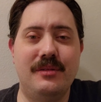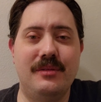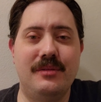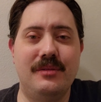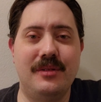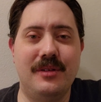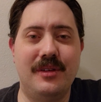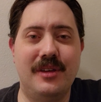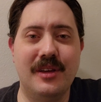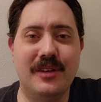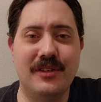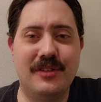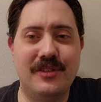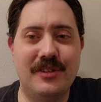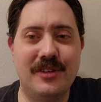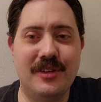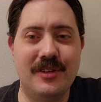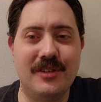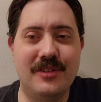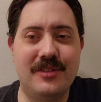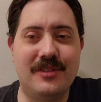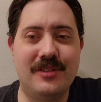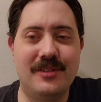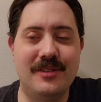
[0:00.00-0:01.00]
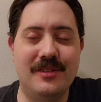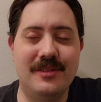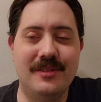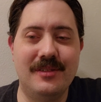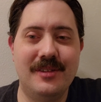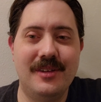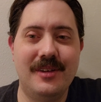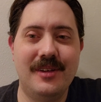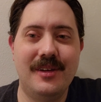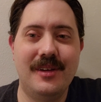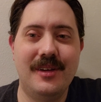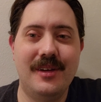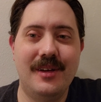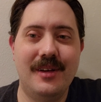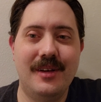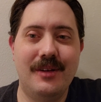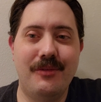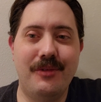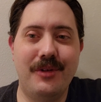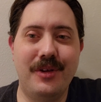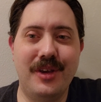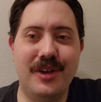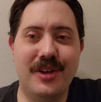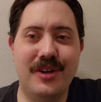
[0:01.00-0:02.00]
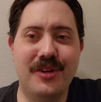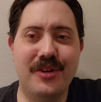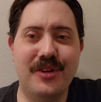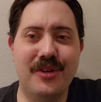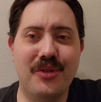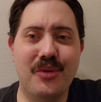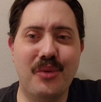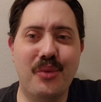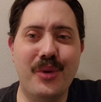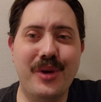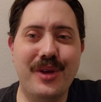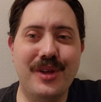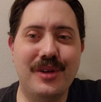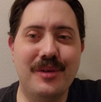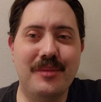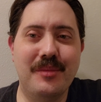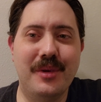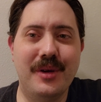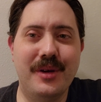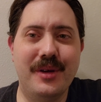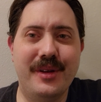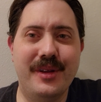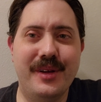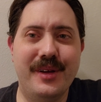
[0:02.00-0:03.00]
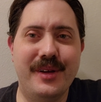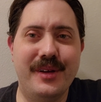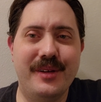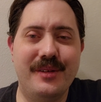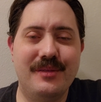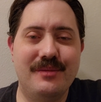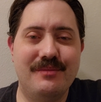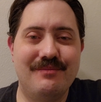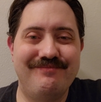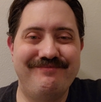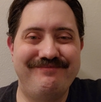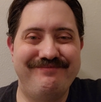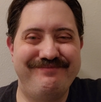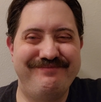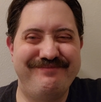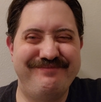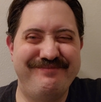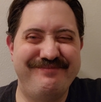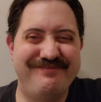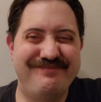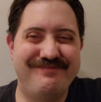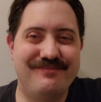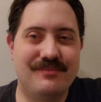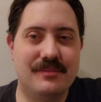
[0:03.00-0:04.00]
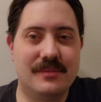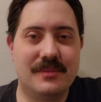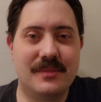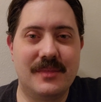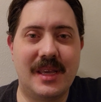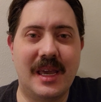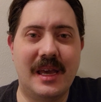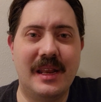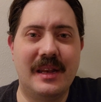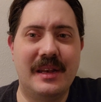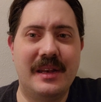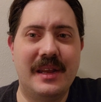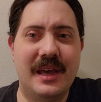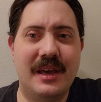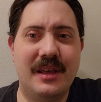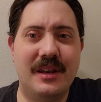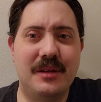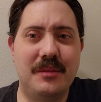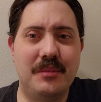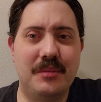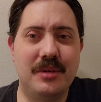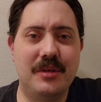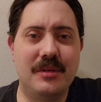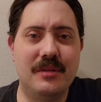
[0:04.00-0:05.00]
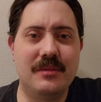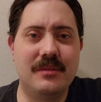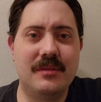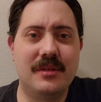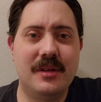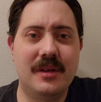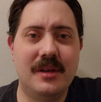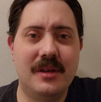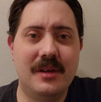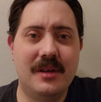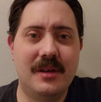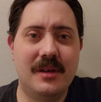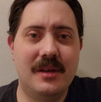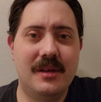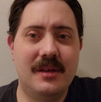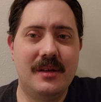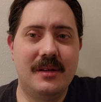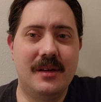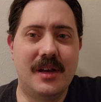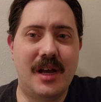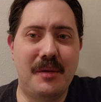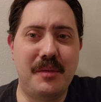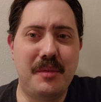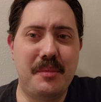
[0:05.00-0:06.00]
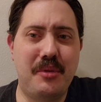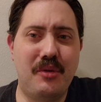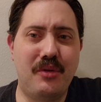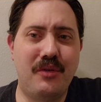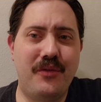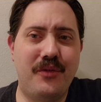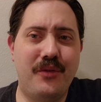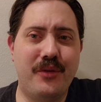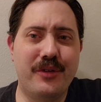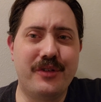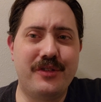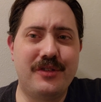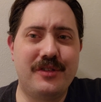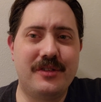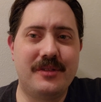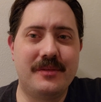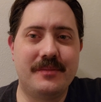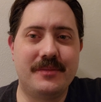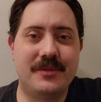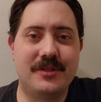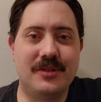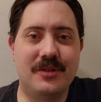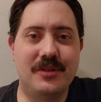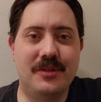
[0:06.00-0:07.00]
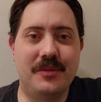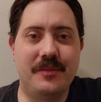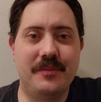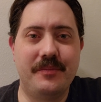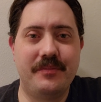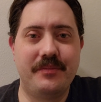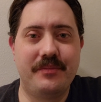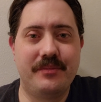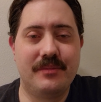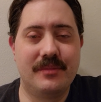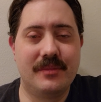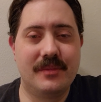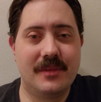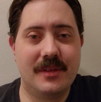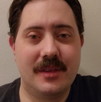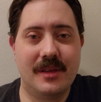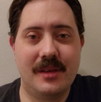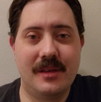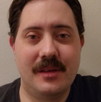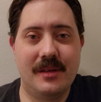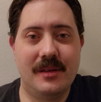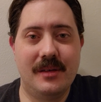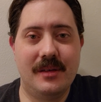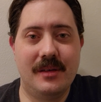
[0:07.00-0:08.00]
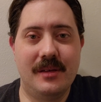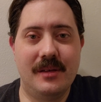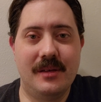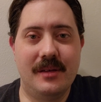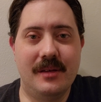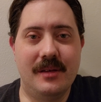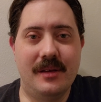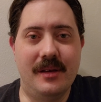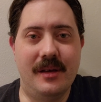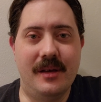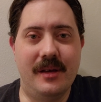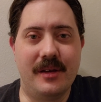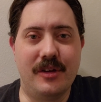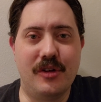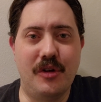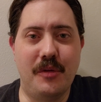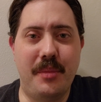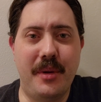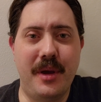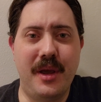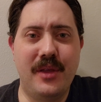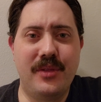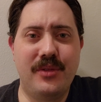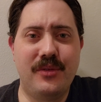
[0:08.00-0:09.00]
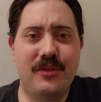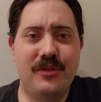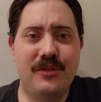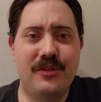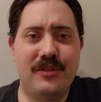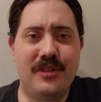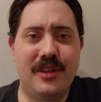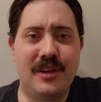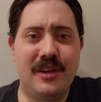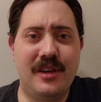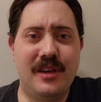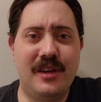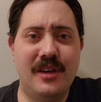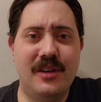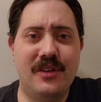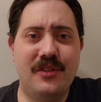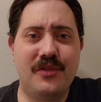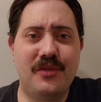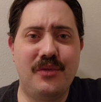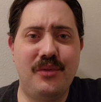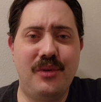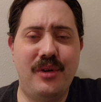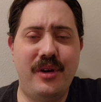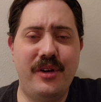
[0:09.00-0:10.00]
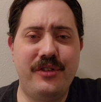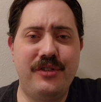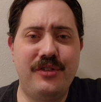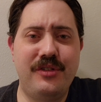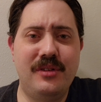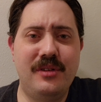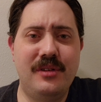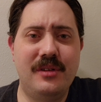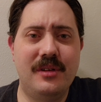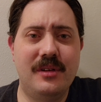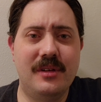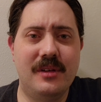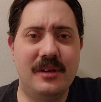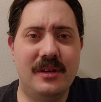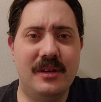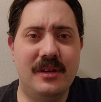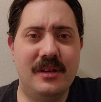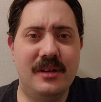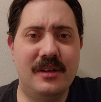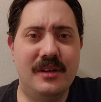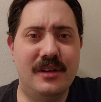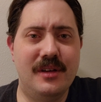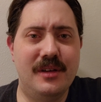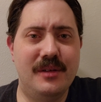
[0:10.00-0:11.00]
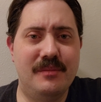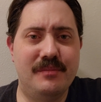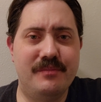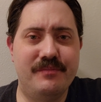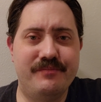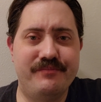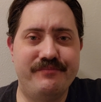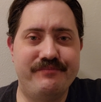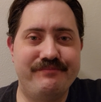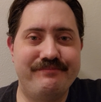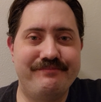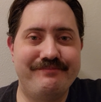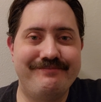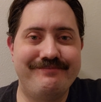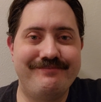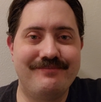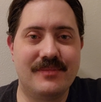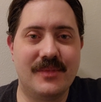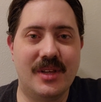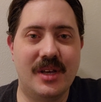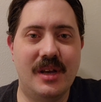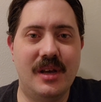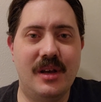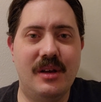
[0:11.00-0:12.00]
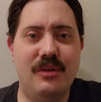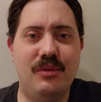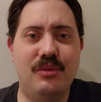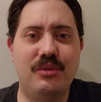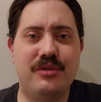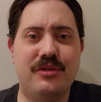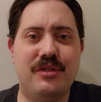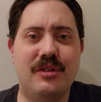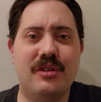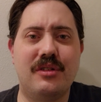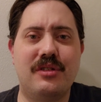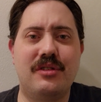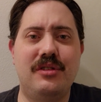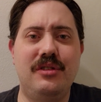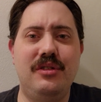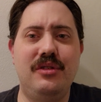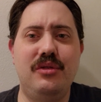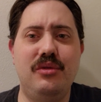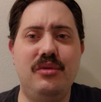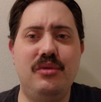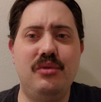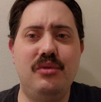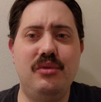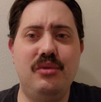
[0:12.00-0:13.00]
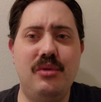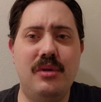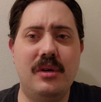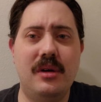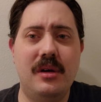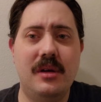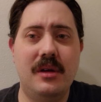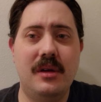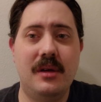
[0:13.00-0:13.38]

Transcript: against us, and we can get another win. But kind of doubt it, but I'll be pulling for us. So go Panthers. Thank you guys for watching, and I'll talk to you